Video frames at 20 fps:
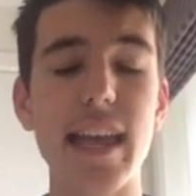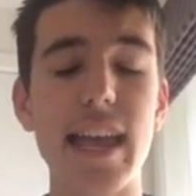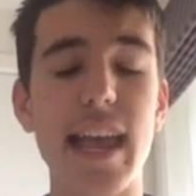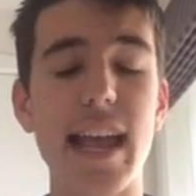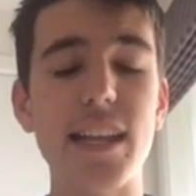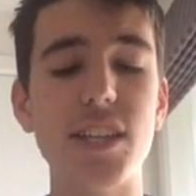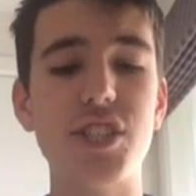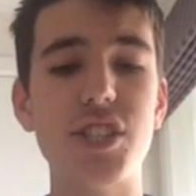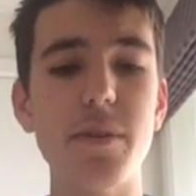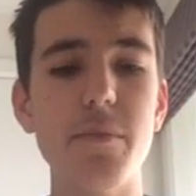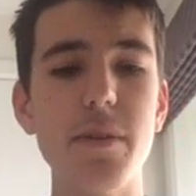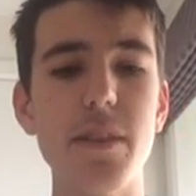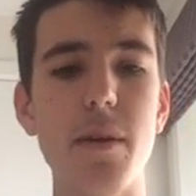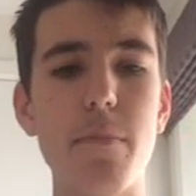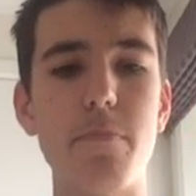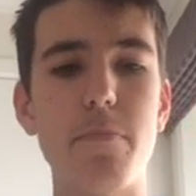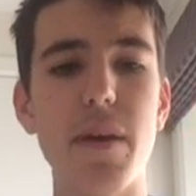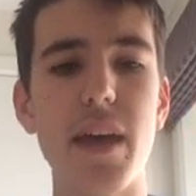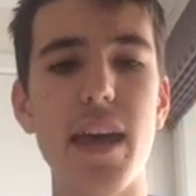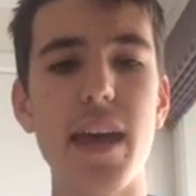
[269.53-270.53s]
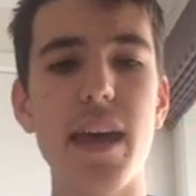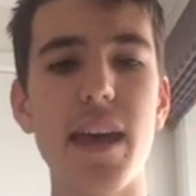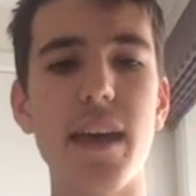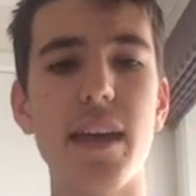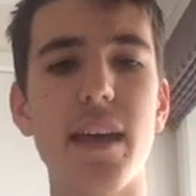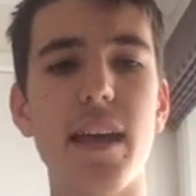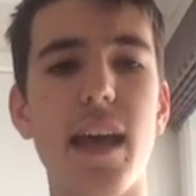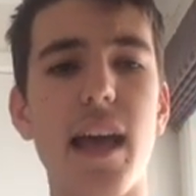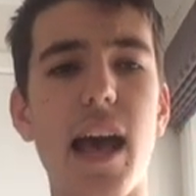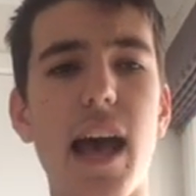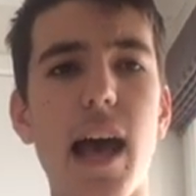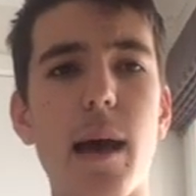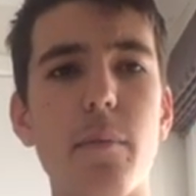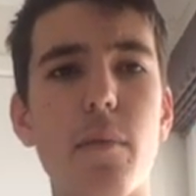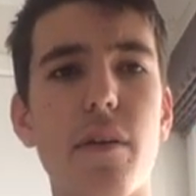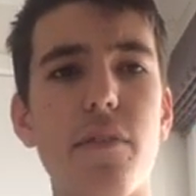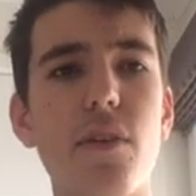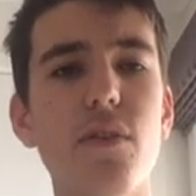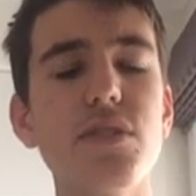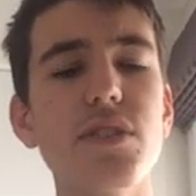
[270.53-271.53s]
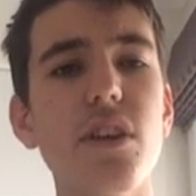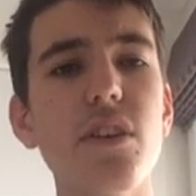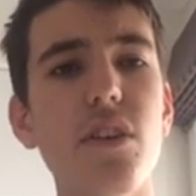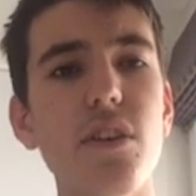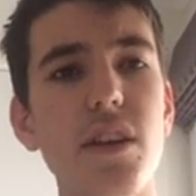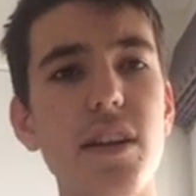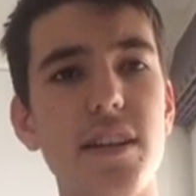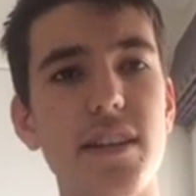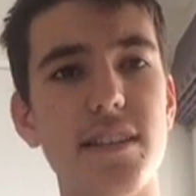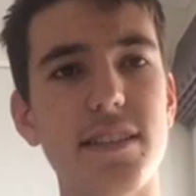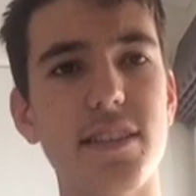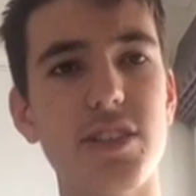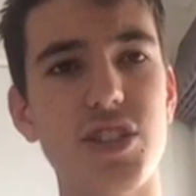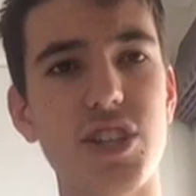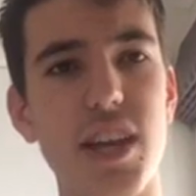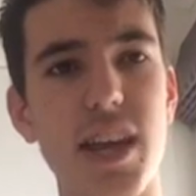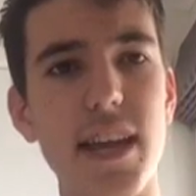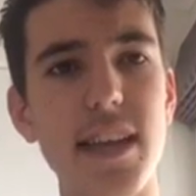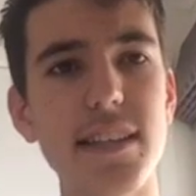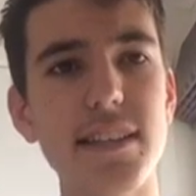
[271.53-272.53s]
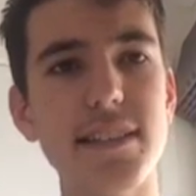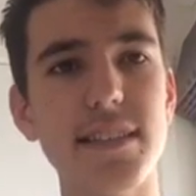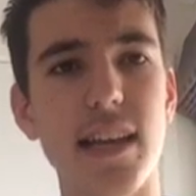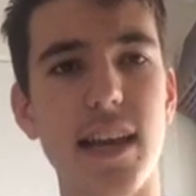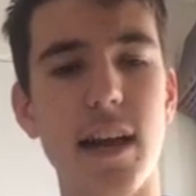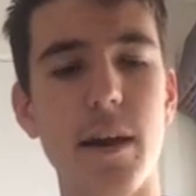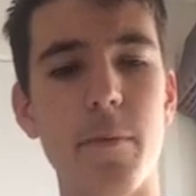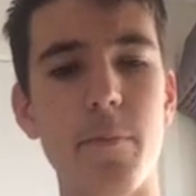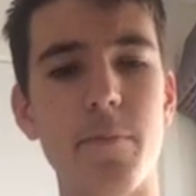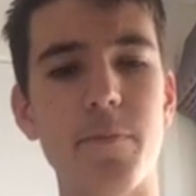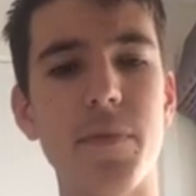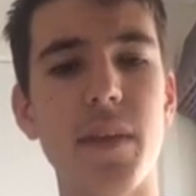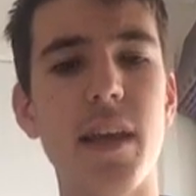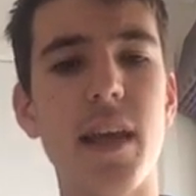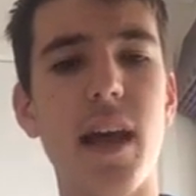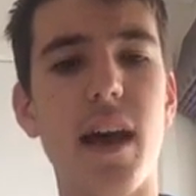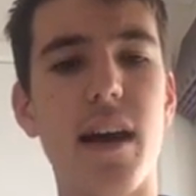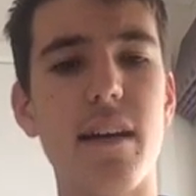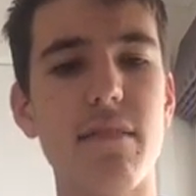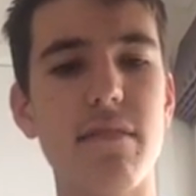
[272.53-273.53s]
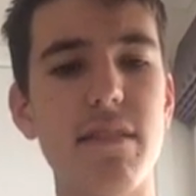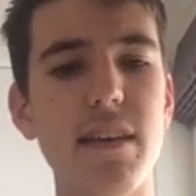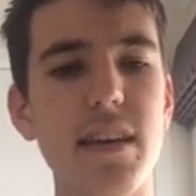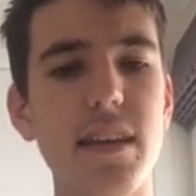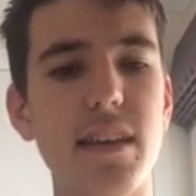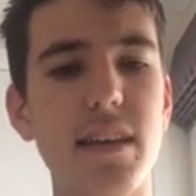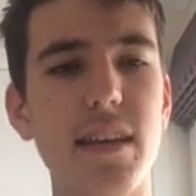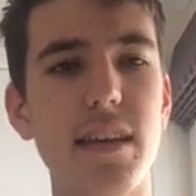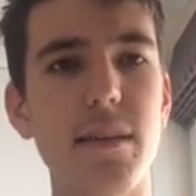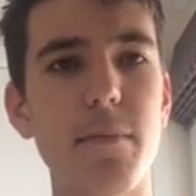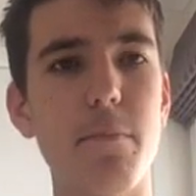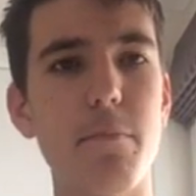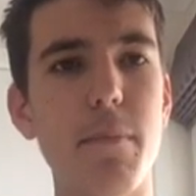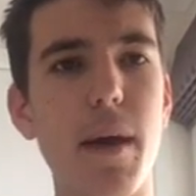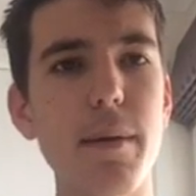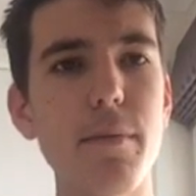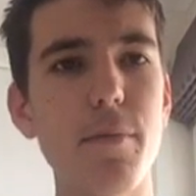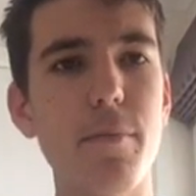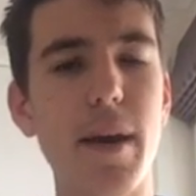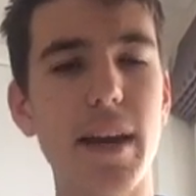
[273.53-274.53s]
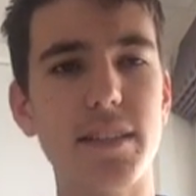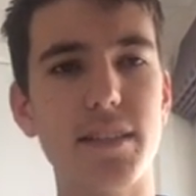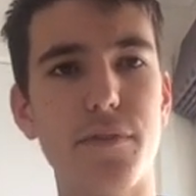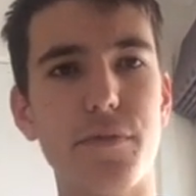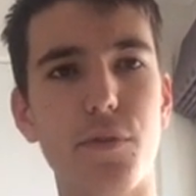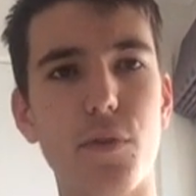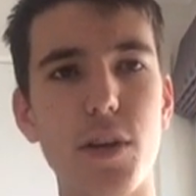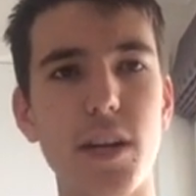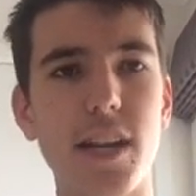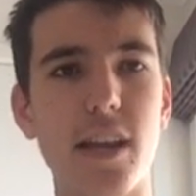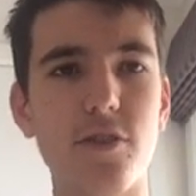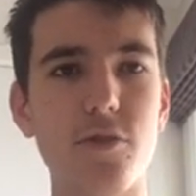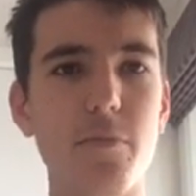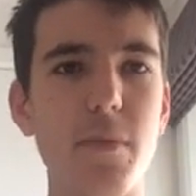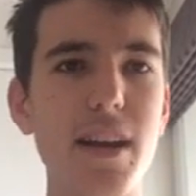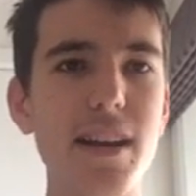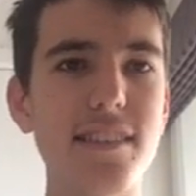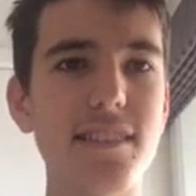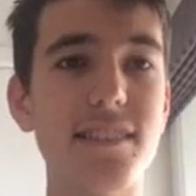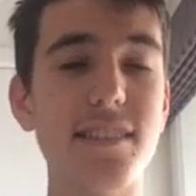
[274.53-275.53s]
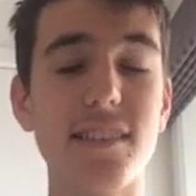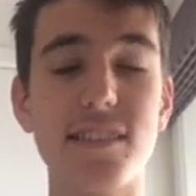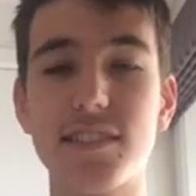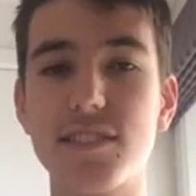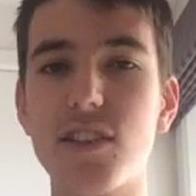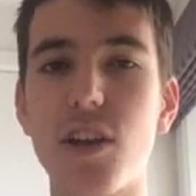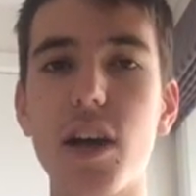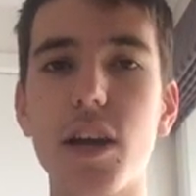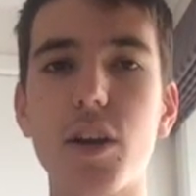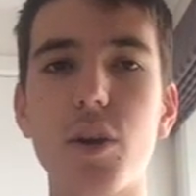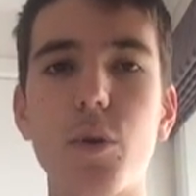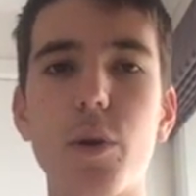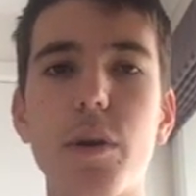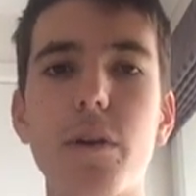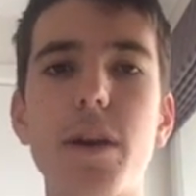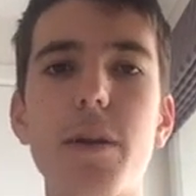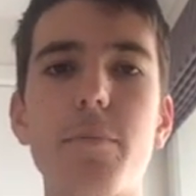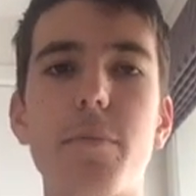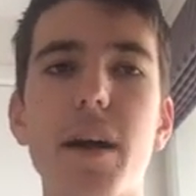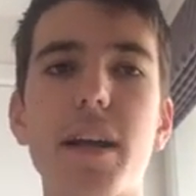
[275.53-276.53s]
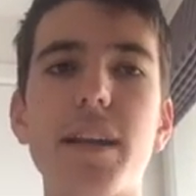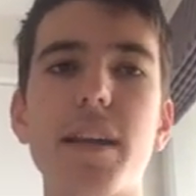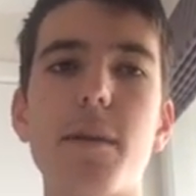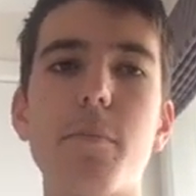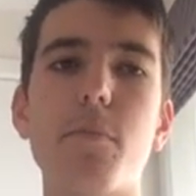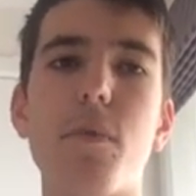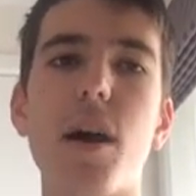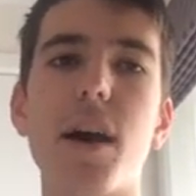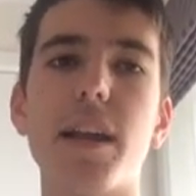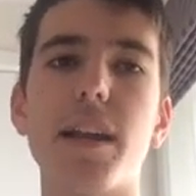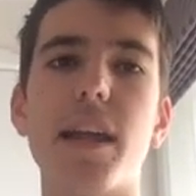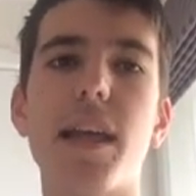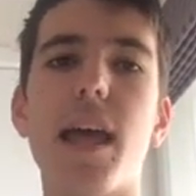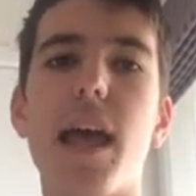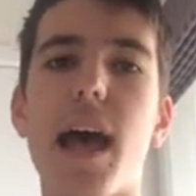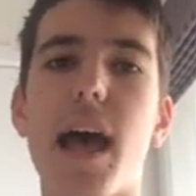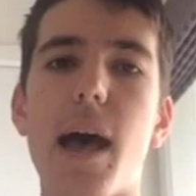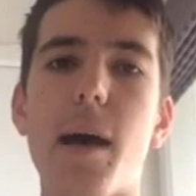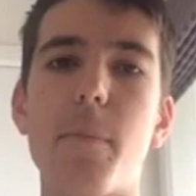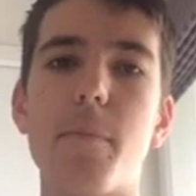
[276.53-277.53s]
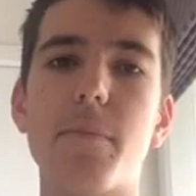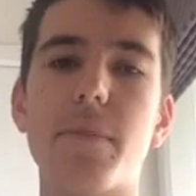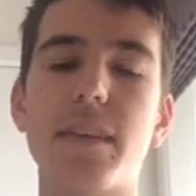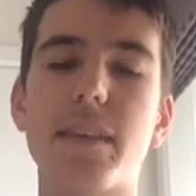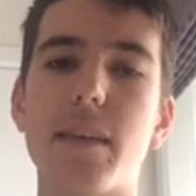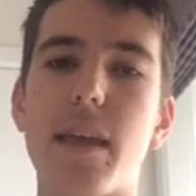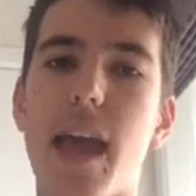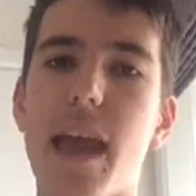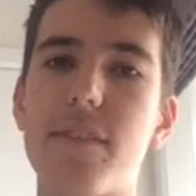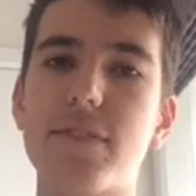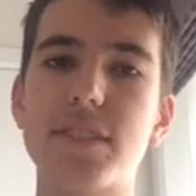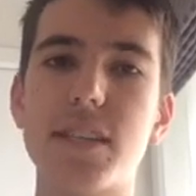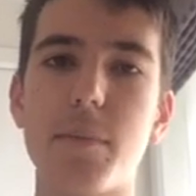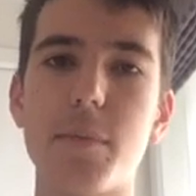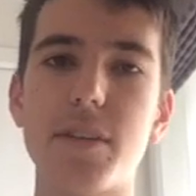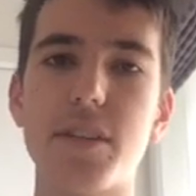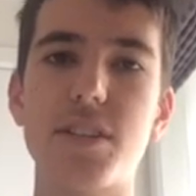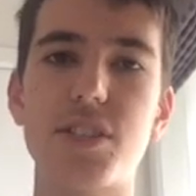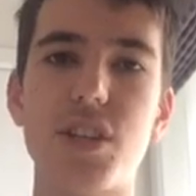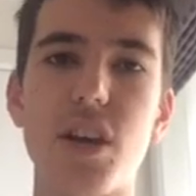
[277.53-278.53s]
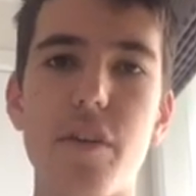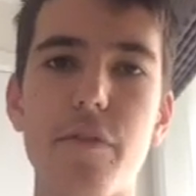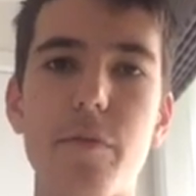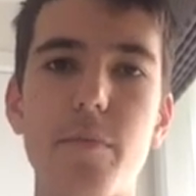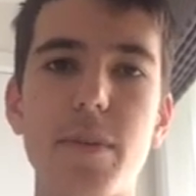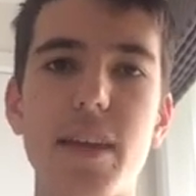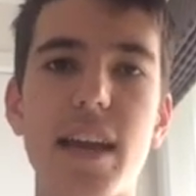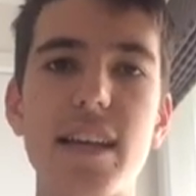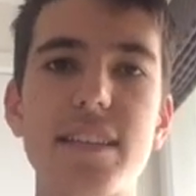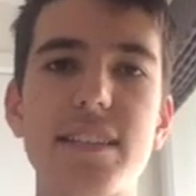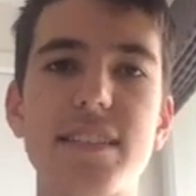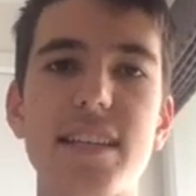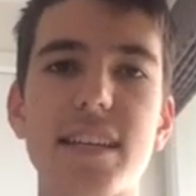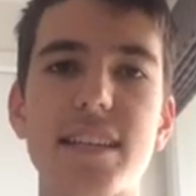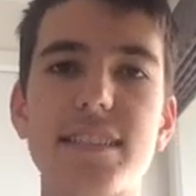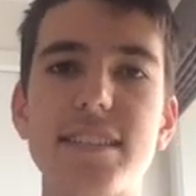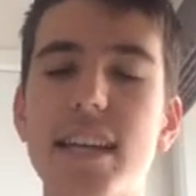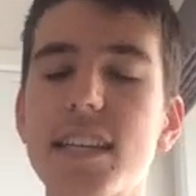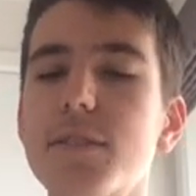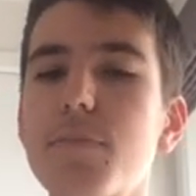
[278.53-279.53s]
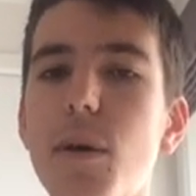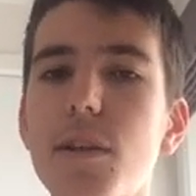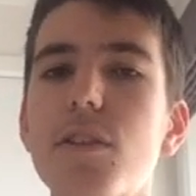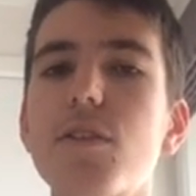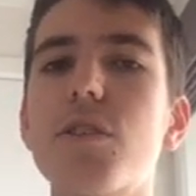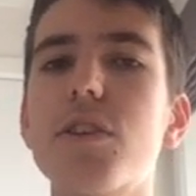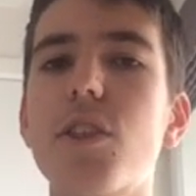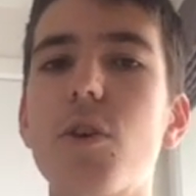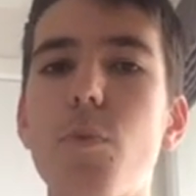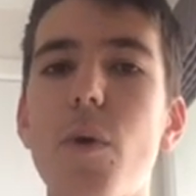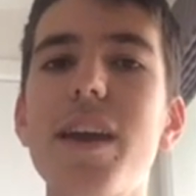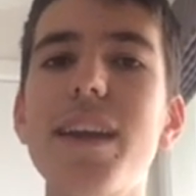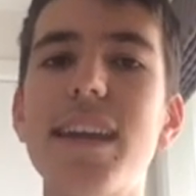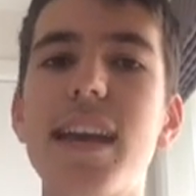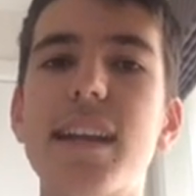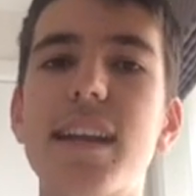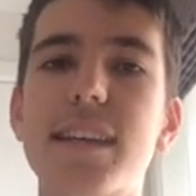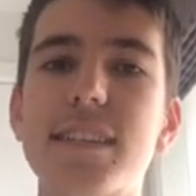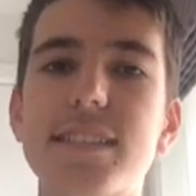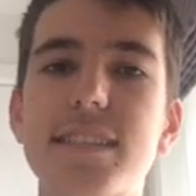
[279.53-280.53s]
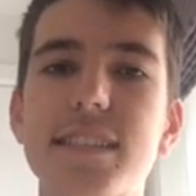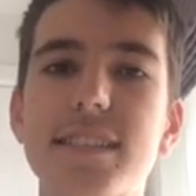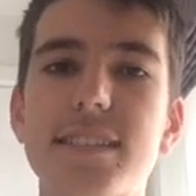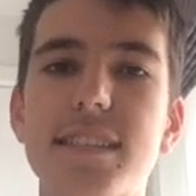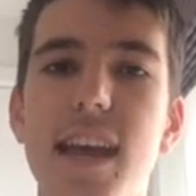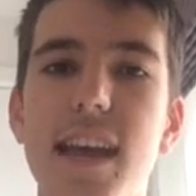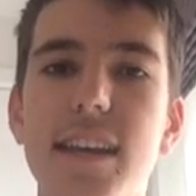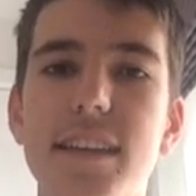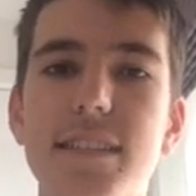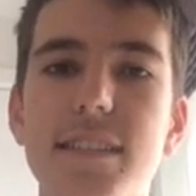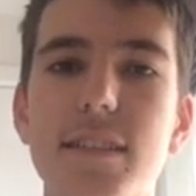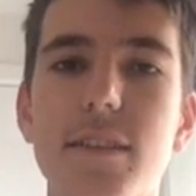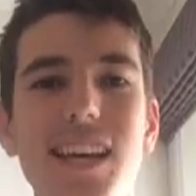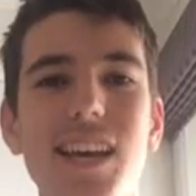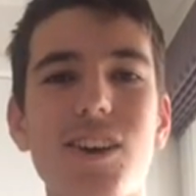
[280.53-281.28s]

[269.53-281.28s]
And Jimmy the Bear, I've also got in as a chance. I think maybe back to 1,400 metres is a slight query, but it might have something to show from gate 6. That's my look at the Weekend Hustler Stakes.